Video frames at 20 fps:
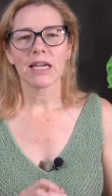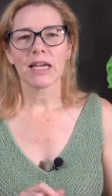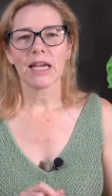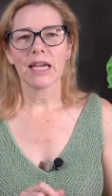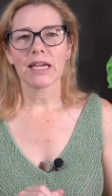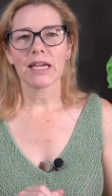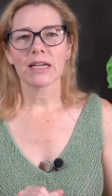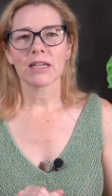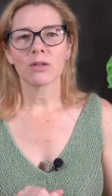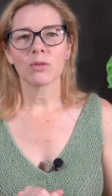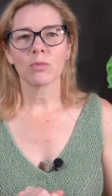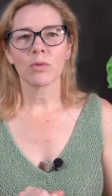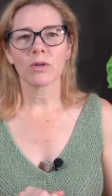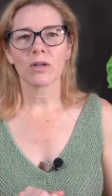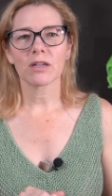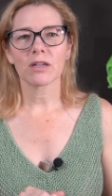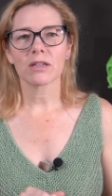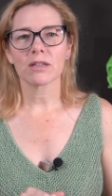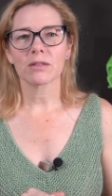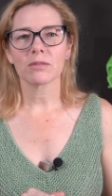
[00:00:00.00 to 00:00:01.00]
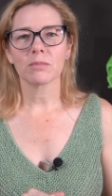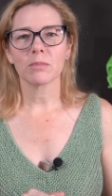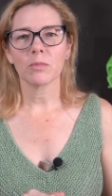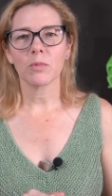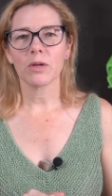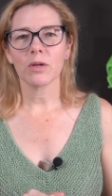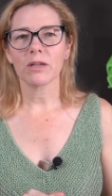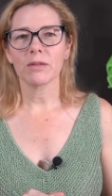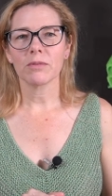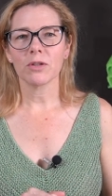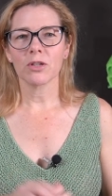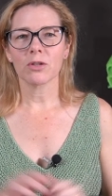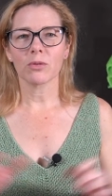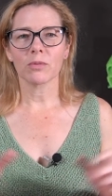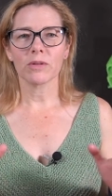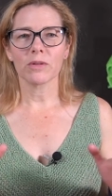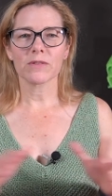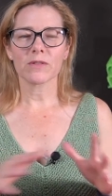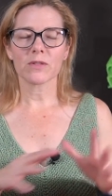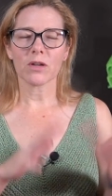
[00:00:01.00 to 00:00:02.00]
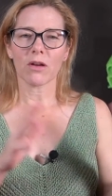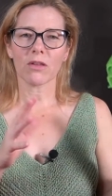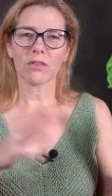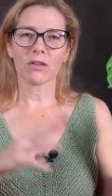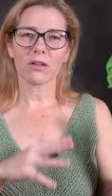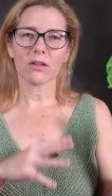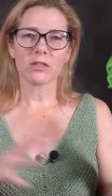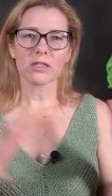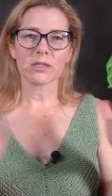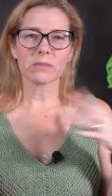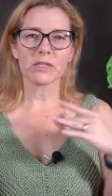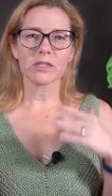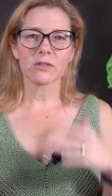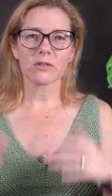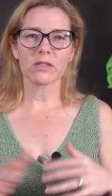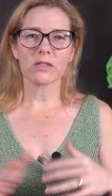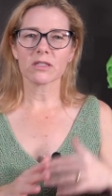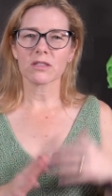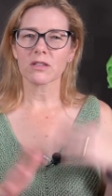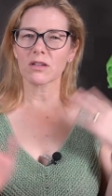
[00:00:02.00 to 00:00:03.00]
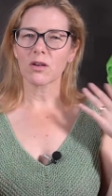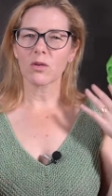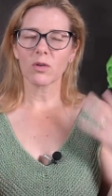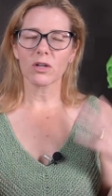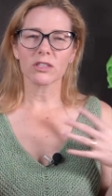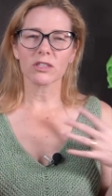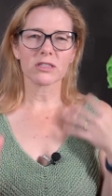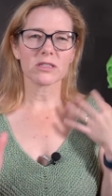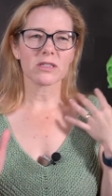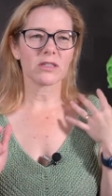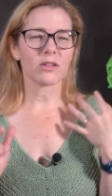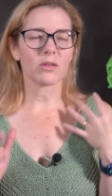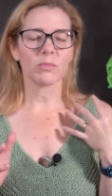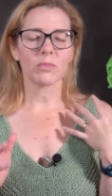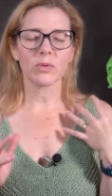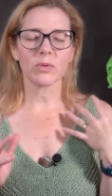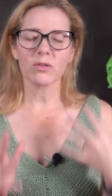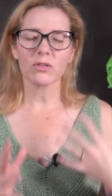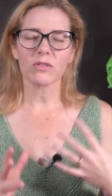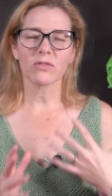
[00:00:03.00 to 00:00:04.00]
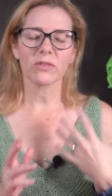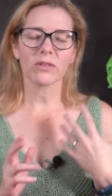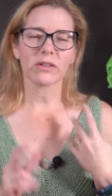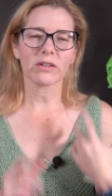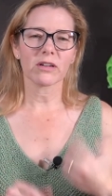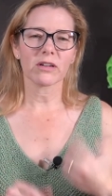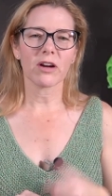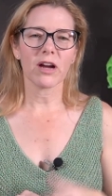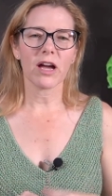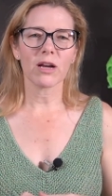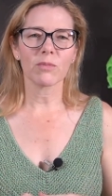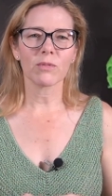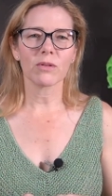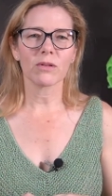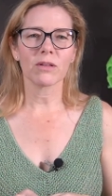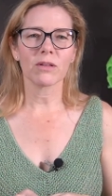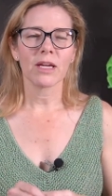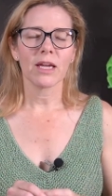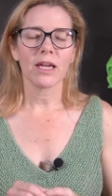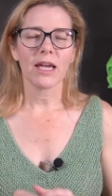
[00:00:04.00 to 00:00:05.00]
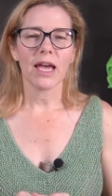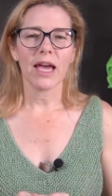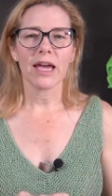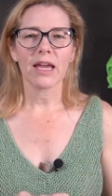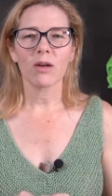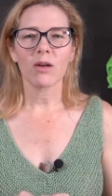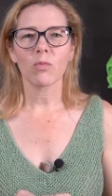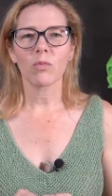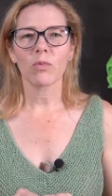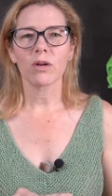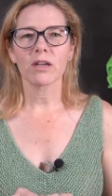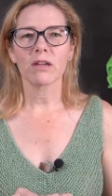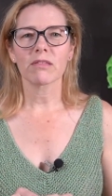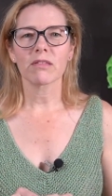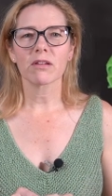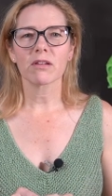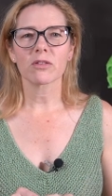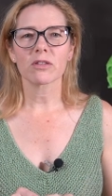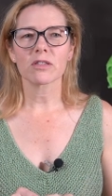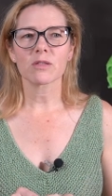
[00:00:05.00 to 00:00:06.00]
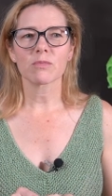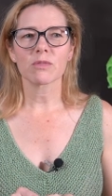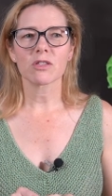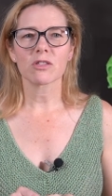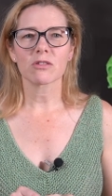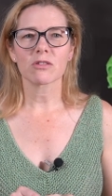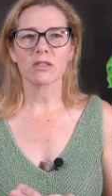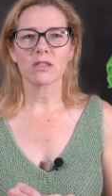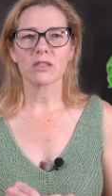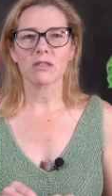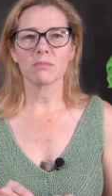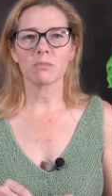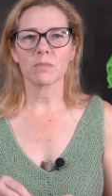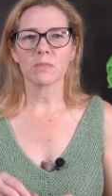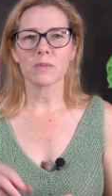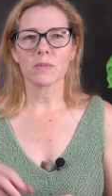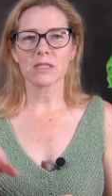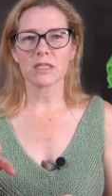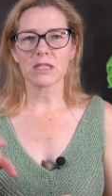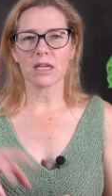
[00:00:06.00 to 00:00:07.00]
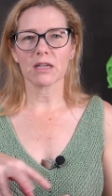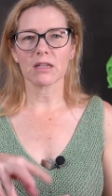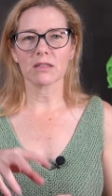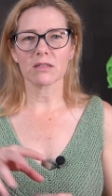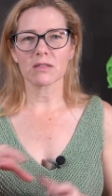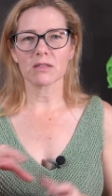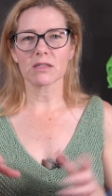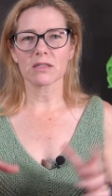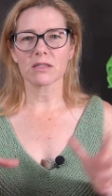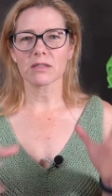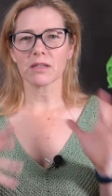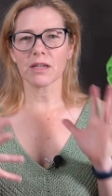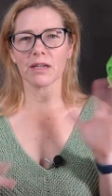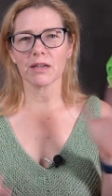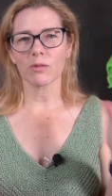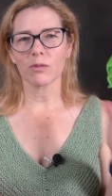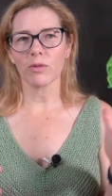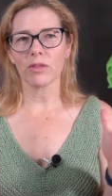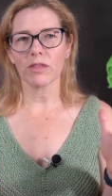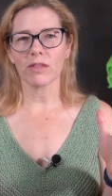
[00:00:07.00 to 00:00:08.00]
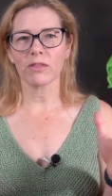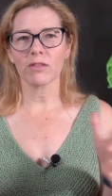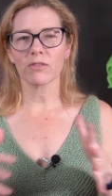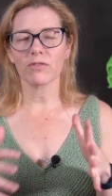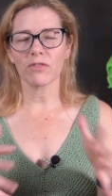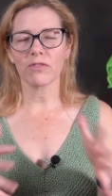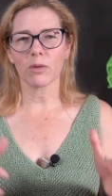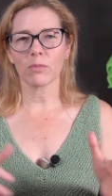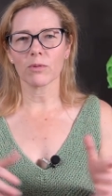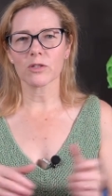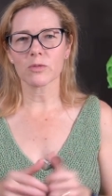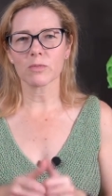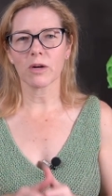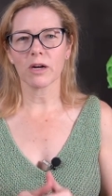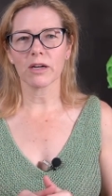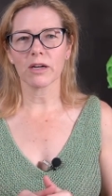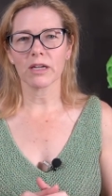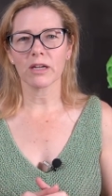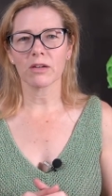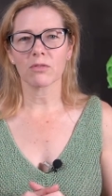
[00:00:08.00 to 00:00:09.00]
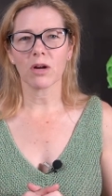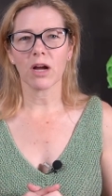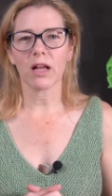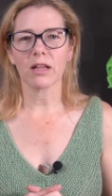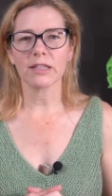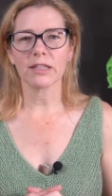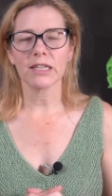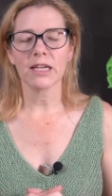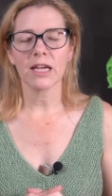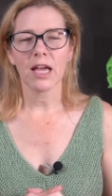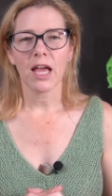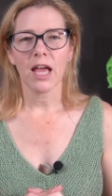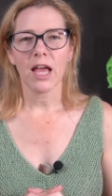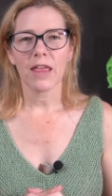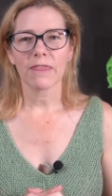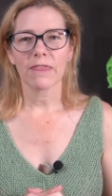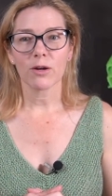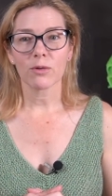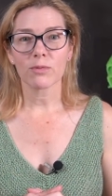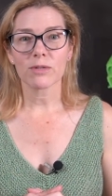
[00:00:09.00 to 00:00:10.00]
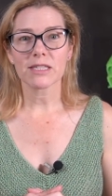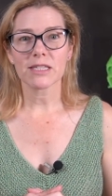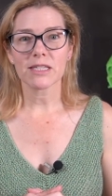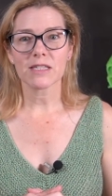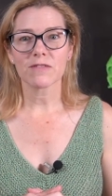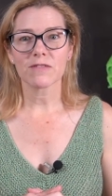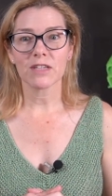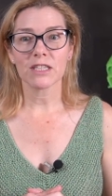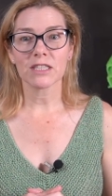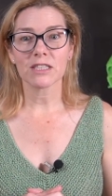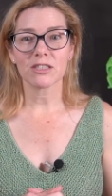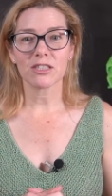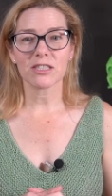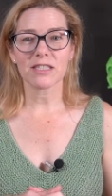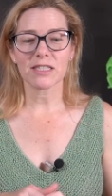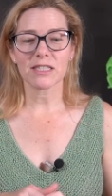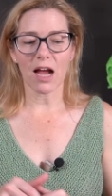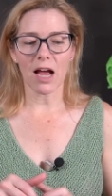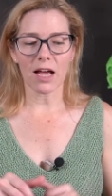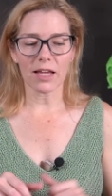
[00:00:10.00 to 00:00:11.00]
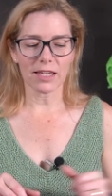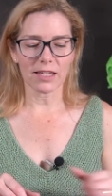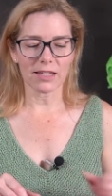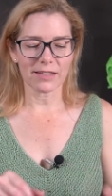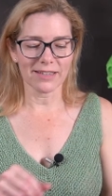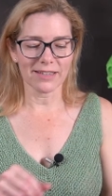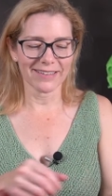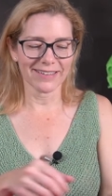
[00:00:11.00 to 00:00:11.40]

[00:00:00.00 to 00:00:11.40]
and we saw the Christmas trees, and they're gorgeous, they're beautiful, they're incredible. And at one of the Christmas tree stands, like within the farmers market in Raleigh, there was this vintage stocking.